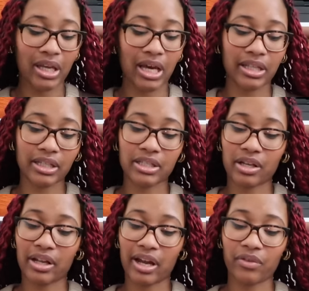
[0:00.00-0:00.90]
I think that's
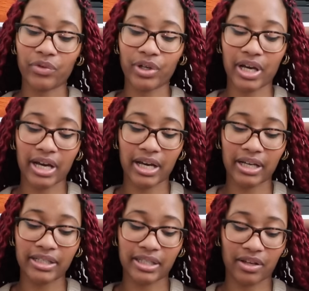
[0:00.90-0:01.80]
all I have for you guys.